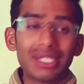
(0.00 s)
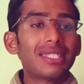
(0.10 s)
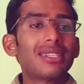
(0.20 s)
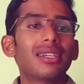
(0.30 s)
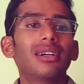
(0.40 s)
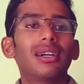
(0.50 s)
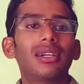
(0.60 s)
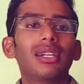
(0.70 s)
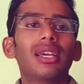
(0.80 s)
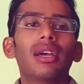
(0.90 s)

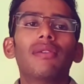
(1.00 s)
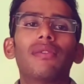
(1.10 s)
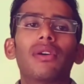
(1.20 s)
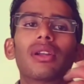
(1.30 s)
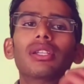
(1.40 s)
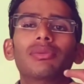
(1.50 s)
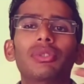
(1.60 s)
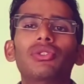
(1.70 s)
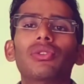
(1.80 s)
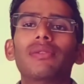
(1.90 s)
disregard for
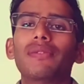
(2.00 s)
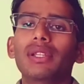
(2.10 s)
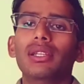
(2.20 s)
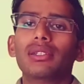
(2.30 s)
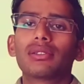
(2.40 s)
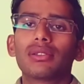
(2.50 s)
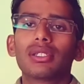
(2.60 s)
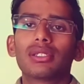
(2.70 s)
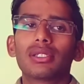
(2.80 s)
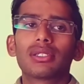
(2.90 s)
spiritual feeling so
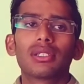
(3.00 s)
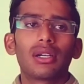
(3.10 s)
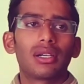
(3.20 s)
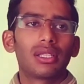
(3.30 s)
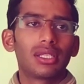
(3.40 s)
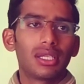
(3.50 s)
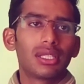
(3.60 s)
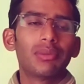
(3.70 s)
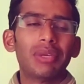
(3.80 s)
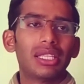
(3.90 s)
this is uh, the
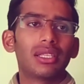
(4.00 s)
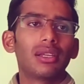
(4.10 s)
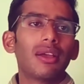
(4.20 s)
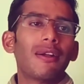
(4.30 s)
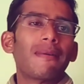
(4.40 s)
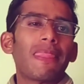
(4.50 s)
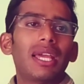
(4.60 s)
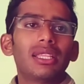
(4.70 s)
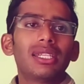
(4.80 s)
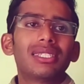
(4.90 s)
thing the main thing
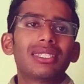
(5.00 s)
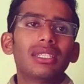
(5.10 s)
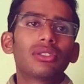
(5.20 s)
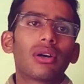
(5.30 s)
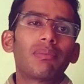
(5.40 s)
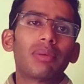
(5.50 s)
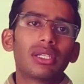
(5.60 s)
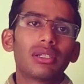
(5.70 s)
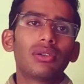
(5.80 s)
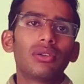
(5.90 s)
and the sense of
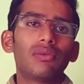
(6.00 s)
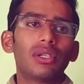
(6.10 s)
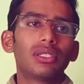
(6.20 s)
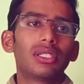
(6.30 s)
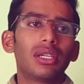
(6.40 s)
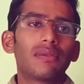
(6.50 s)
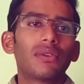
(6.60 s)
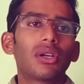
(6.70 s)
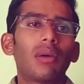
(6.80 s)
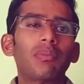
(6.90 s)
brotherhood was
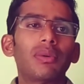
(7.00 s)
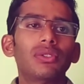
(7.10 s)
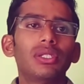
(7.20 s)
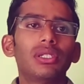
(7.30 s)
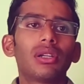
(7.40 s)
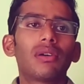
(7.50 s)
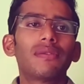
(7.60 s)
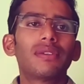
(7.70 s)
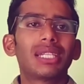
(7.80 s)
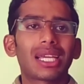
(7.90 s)
therefore opposition
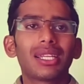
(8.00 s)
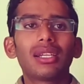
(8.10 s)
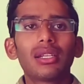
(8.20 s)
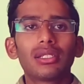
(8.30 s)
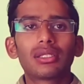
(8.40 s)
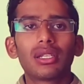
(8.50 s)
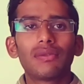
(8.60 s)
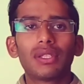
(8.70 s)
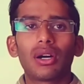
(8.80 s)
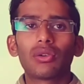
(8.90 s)
of technical skill
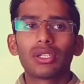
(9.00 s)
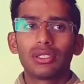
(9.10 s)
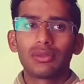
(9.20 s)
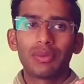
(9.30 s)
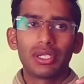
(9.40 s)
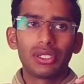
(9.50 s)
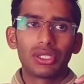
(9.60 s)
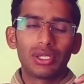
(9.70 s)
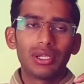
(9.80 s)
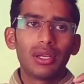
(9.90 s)
without
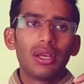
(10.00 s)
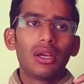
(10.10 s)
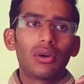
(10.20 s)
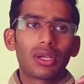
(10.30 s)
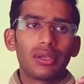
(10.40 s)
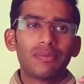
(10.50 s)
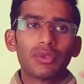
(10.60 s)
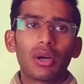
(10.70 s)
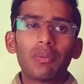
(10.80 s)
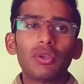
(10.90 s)
inspiration okay
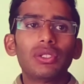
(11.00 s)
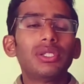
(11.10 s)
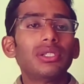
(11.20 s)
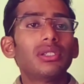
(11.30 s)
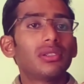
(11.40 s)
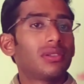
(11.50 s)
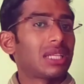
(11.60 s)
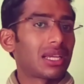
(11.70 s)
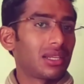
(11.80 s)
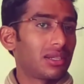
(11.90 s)
opposition to
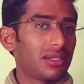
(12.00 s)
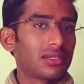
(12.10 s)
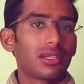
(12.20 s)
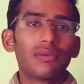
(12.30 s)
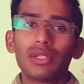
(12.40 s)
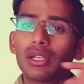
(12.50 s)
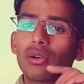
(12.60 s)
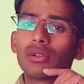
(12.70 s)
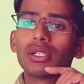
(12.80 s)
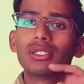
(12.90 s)
technical skill
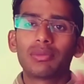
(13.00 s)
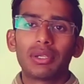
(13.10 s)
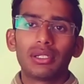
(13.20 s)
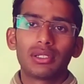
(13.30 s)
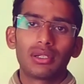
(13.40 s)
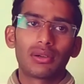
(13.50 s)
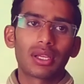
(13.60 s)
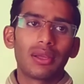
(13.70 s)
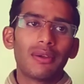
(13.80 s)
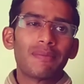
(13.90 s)
without inspiration
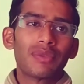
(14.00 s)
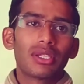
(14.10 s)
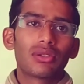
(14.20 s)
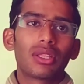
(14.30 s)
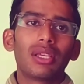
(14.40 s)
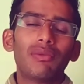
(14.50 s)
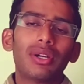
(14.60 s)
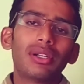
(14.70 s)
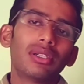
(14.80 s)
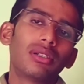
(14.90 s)
okay so they
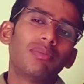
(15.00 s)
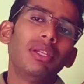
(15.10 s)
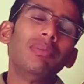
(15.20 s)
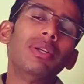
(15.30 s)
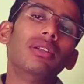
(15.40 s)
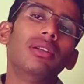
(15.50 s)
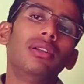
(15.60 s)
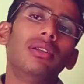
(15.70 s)
wanted people